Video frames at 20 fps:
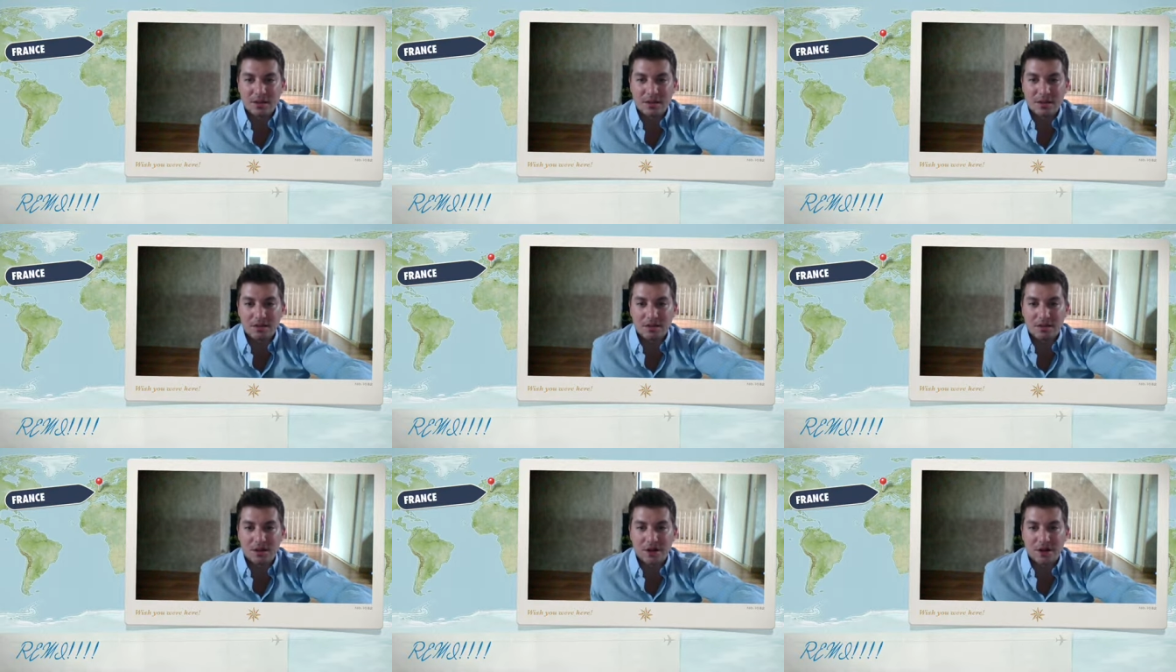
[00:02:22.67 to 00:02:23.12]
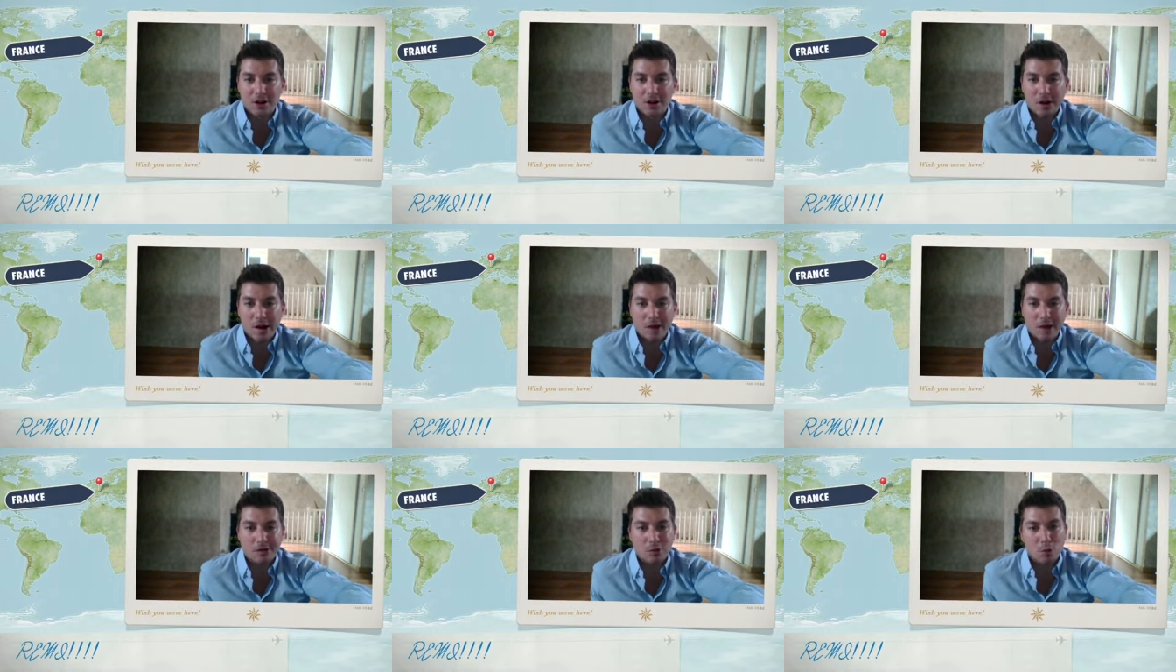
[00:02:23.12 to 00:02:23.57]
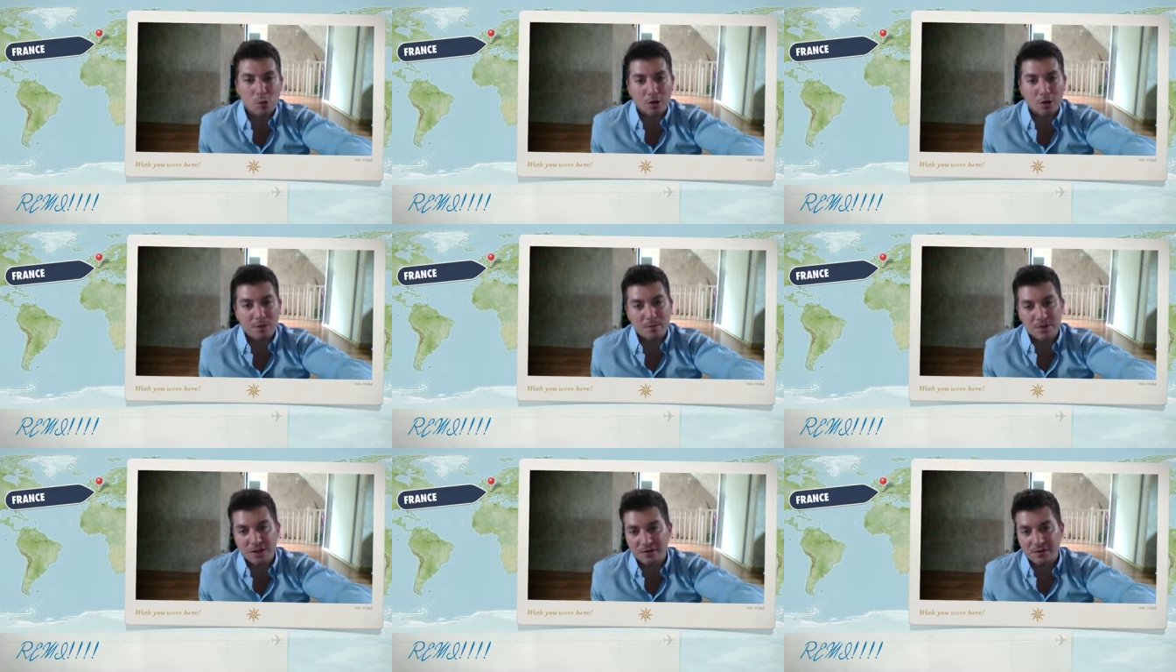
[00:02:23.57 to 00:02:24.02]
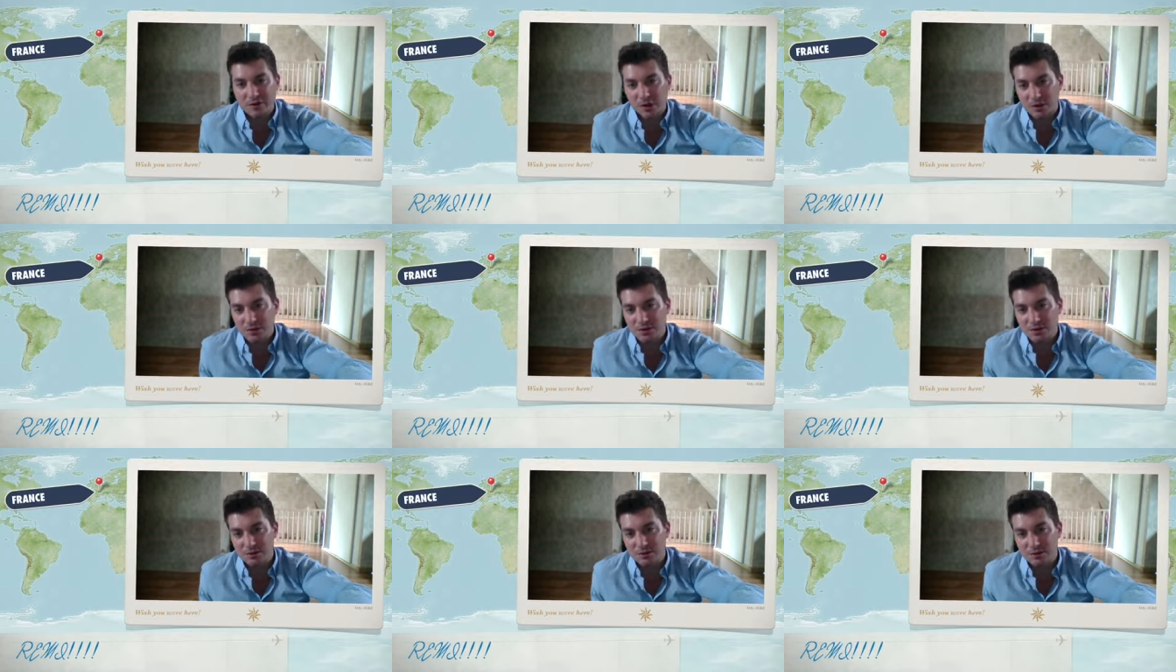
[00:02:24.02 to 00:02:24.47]
and uh, I know we'll meet
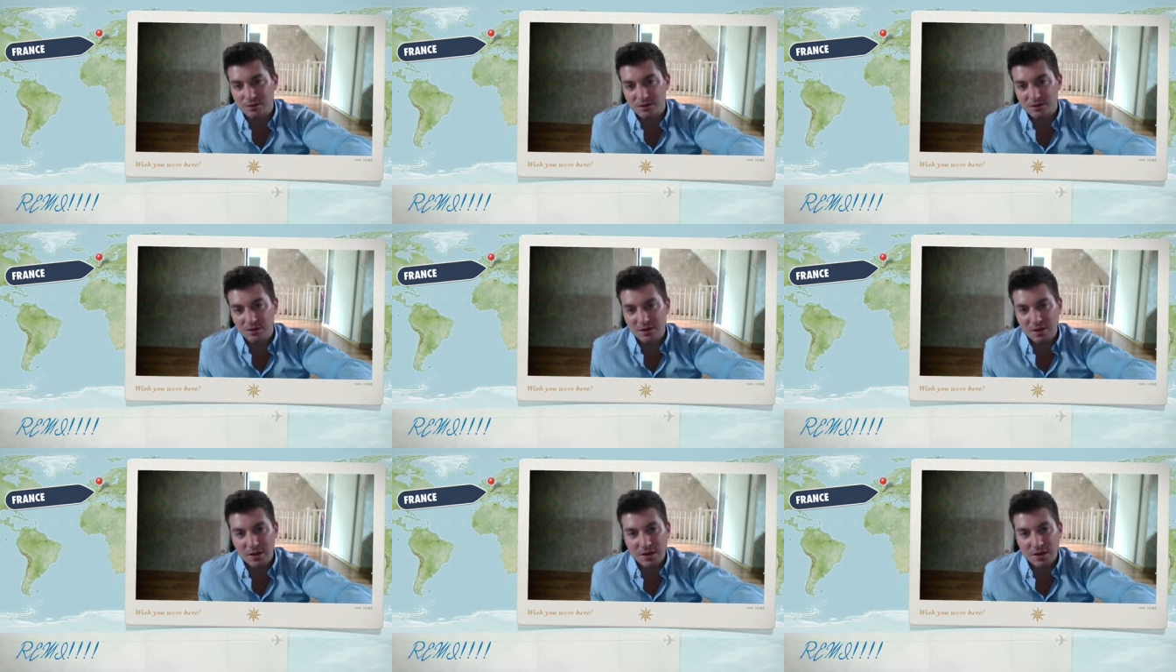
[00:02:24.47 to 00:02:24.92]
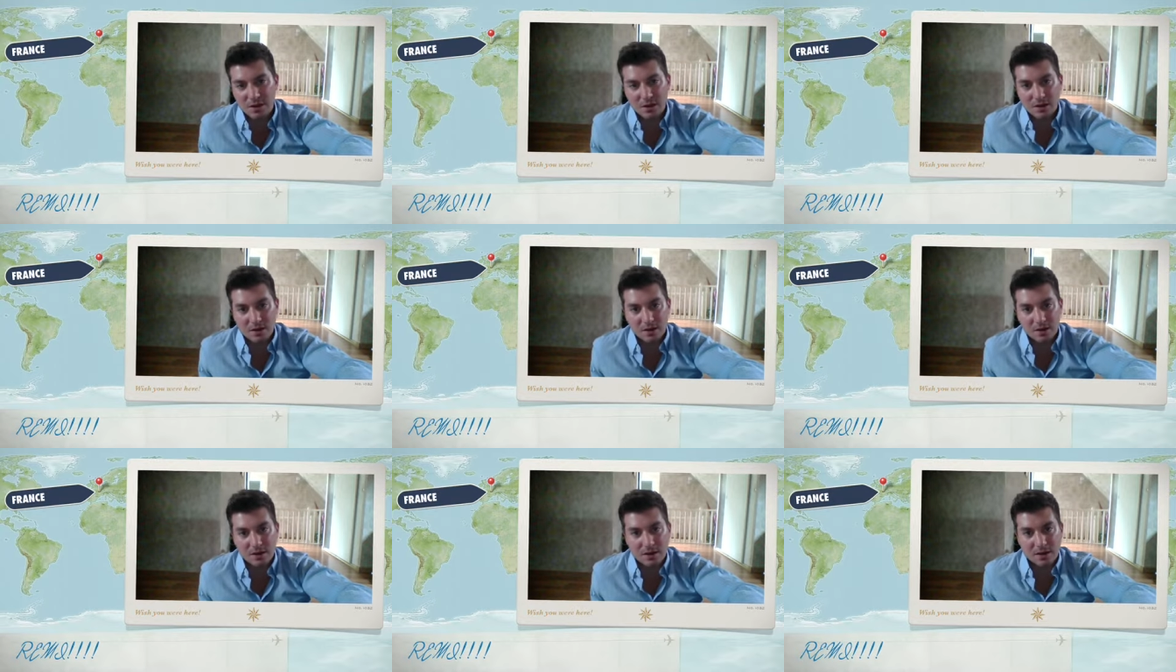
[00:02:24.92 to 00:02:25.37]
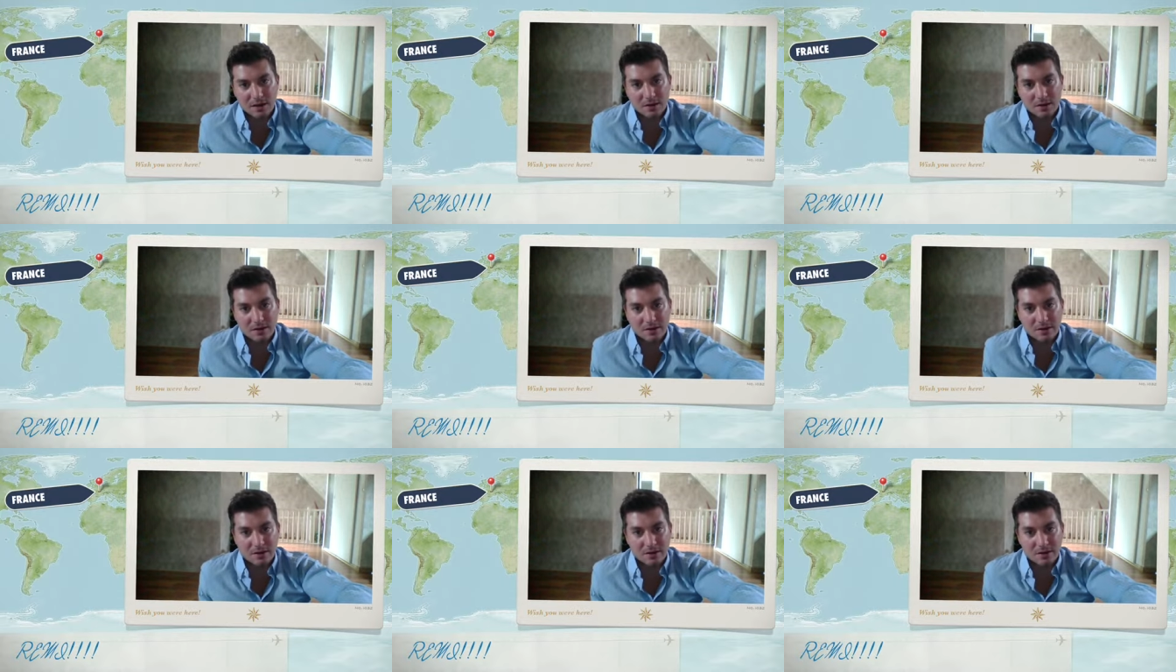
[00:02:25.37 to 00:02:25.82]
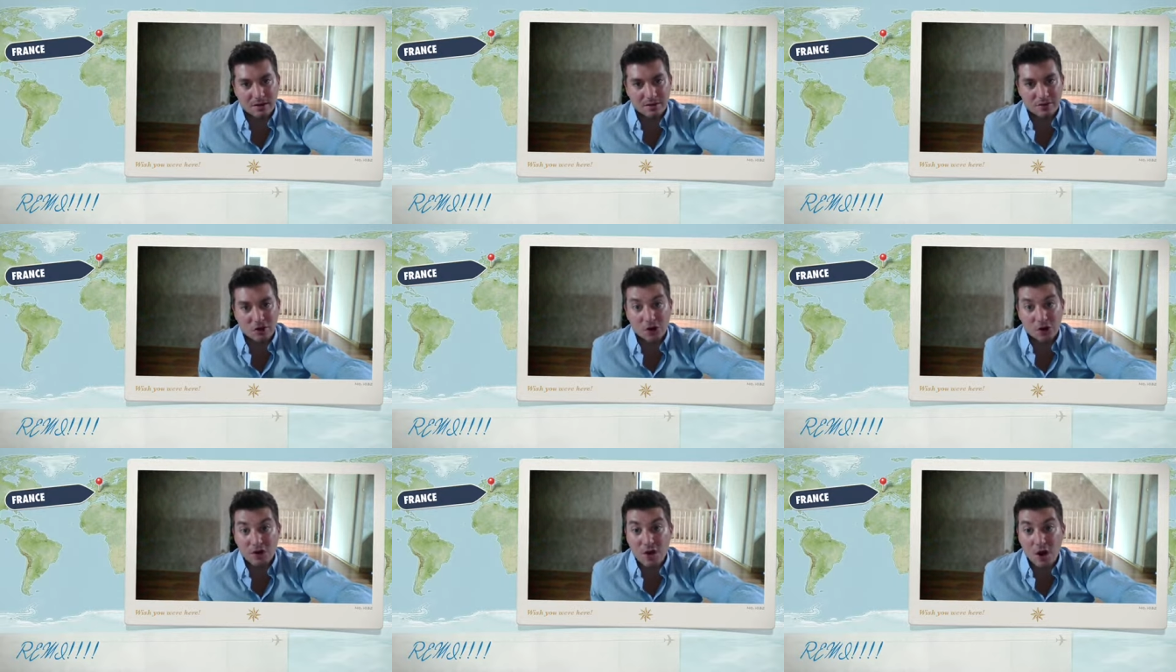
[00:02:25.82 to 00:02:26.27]
very soon and uh,
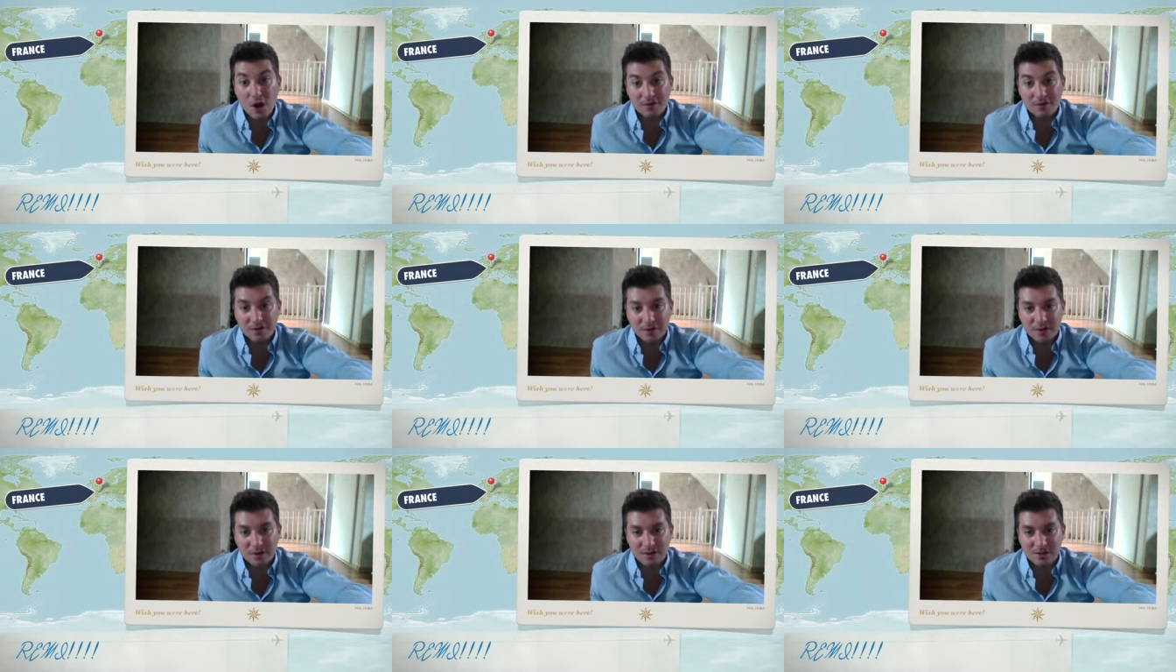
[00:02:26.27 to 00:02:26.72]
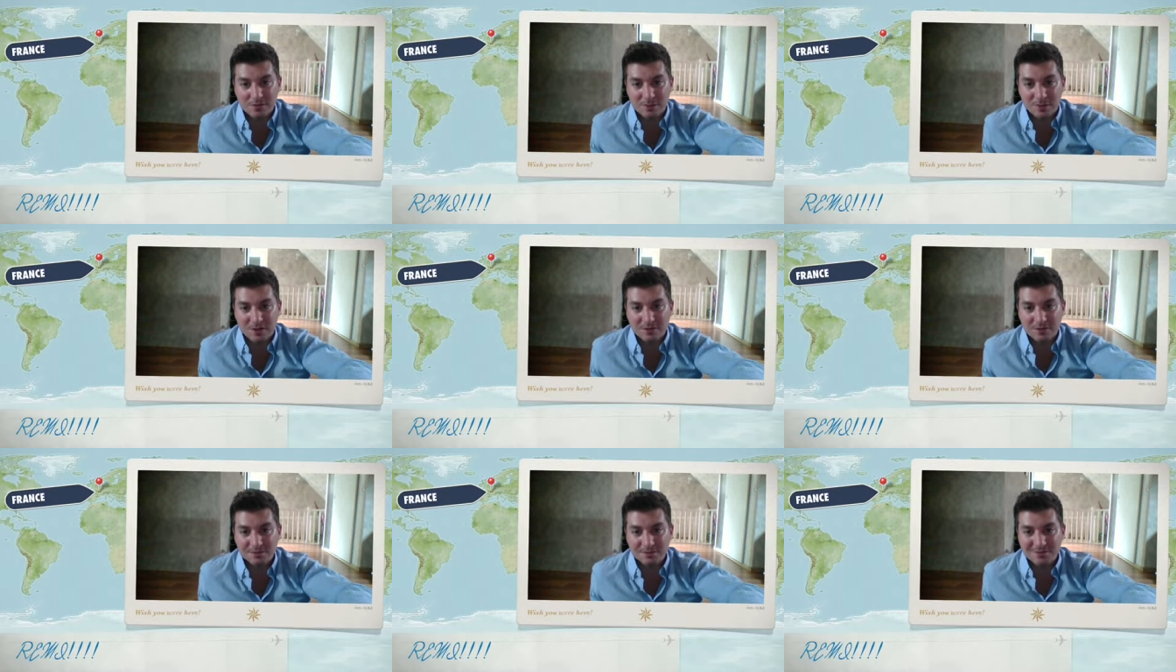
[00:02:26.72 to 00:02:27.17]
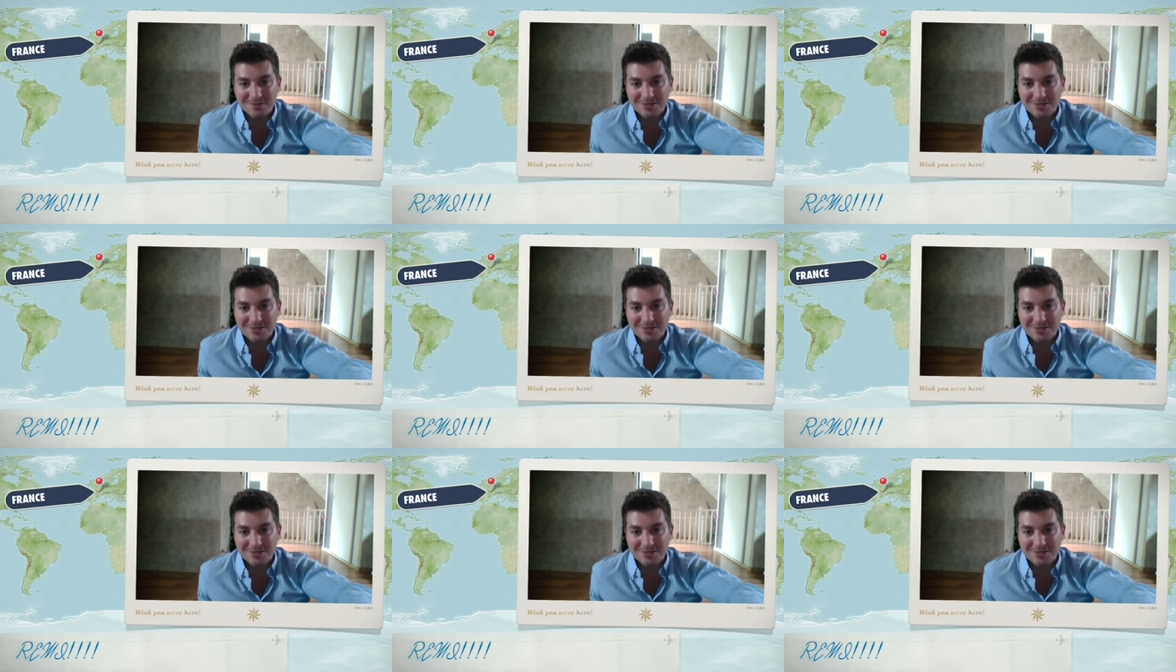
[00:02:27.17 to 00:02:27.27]
very often as well.